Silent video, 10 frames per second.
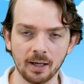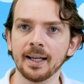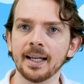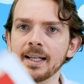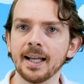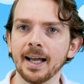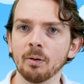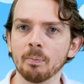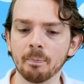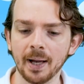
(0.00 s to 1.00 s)
And
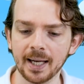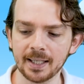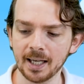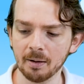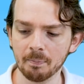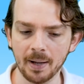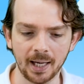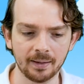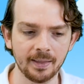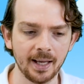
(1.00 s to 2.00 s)
Albania
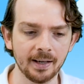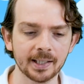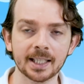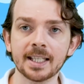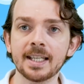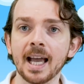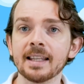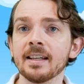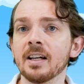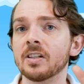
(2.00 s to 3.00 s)
back there
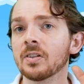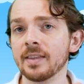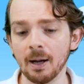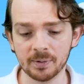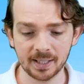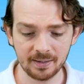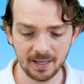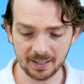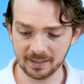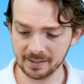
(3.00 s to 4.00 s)
again. So that was
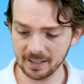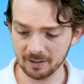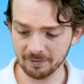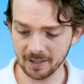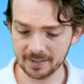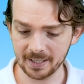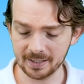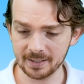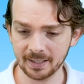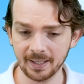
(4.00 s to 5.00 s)
another set of
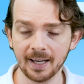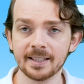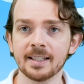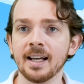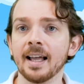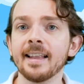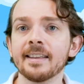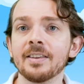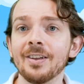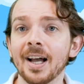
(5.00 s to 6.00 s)
fantastic cards,
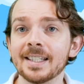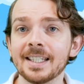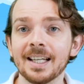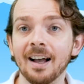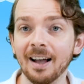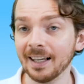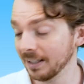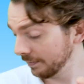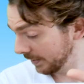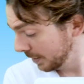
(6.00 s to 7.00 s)
another 90. I
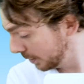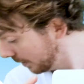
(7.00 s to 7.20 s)
love these.